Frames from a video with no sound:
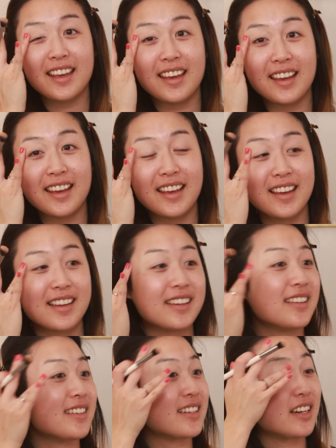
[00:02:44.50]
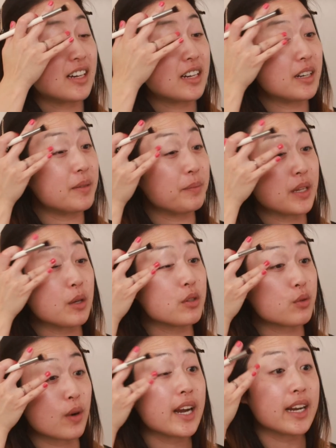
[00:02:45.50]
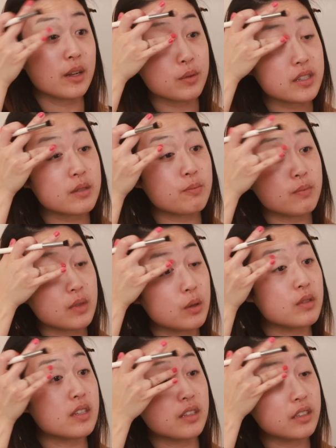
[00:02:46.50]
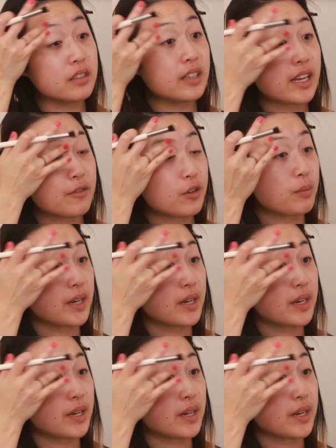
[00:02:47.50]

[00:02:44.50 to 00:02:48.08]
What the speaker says: And he was right. It was a little light for